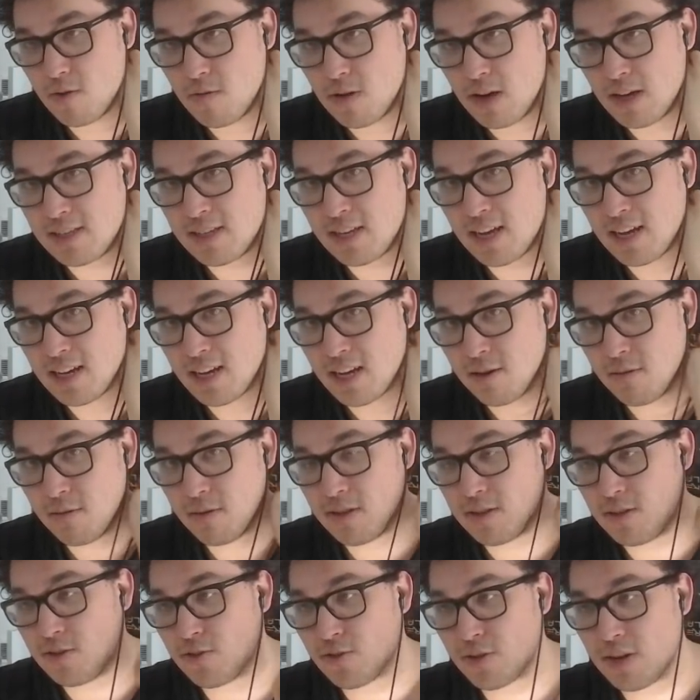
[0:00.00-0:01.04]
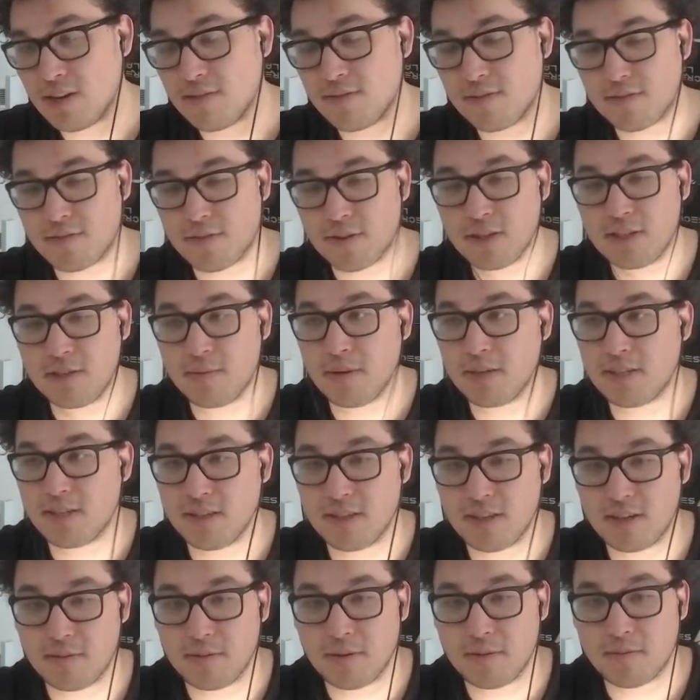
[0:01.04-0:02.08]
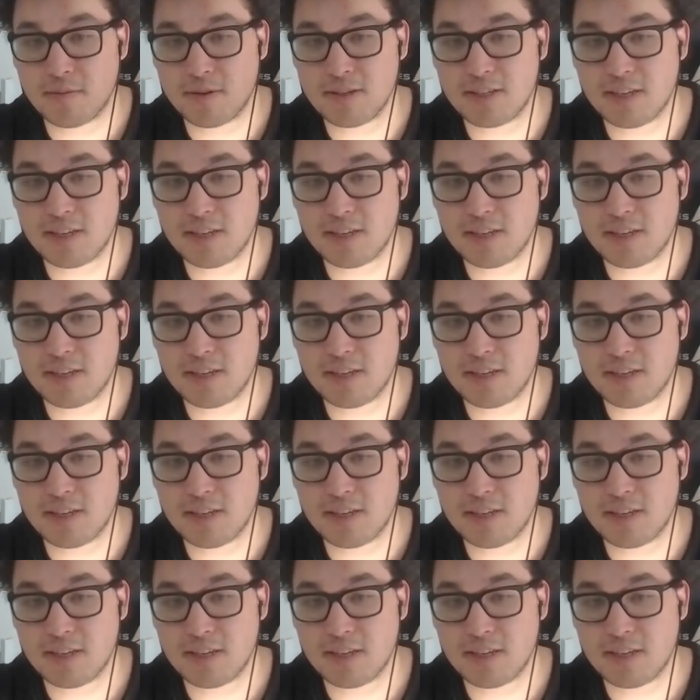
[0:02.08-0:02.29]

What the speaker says: attacking with Draven first makes a little bit more